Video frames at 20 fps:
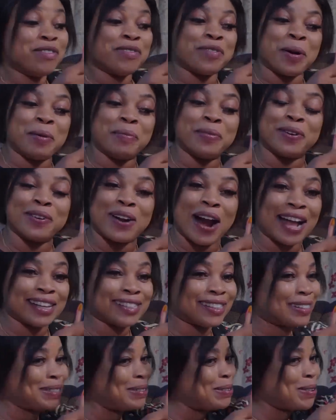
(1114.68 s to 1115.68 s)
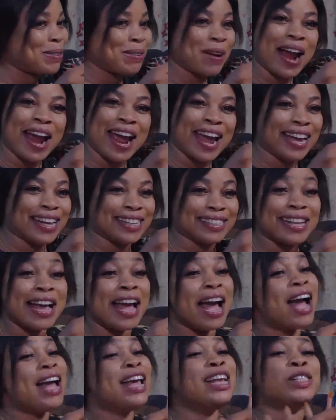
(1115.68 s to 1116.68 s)
from grass to grace.
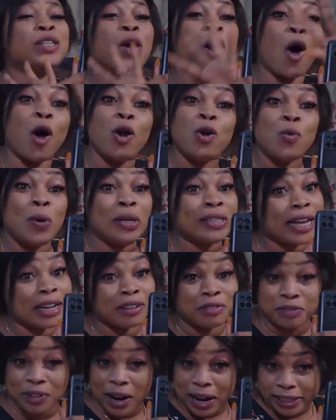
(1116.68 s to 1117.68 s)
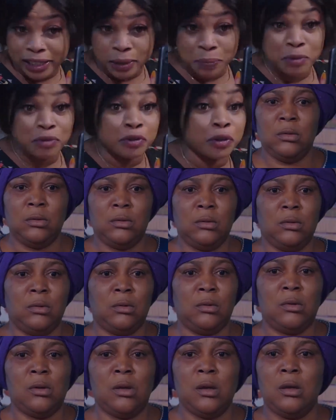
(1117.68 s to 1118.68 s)
It's always advisable for you to
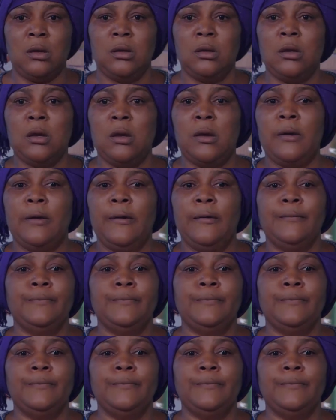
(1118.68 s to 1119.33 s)
be yourself.